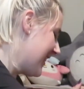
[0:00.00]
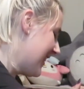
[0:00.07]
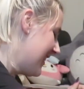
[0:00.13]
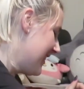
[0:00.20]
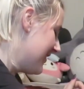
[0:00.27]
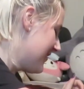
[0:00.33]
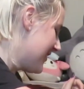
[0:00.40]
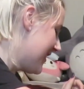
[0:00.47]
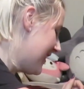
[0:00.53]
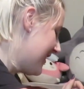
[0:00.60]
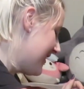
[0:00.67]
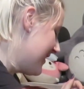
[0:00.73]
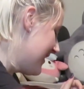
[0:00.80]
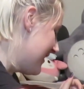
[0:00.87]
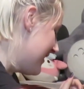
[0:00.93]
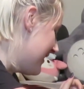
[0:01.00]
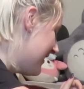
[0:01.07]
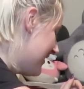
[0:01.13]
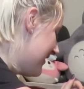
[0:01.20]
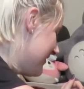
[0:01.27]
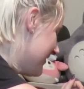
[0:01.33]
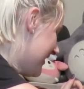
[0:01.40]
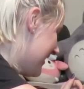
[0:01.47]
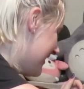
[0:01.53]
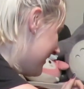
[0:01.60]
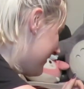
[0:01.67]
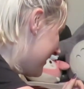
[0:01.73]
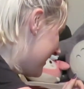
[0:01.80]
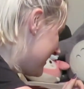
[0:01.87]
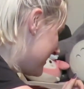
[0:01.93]
I love that
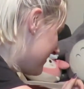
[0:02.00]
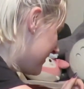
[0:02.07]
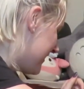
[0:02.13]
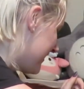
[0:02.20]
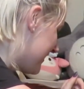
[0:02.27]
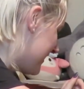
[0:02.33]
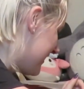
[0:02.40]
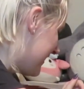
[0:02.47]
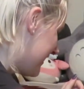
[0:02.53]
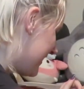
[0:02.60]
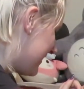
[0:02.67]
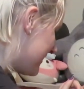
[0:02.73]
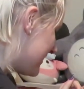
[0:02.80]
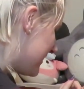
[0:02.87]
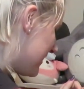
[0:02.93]
alrighty what else have we got in here there's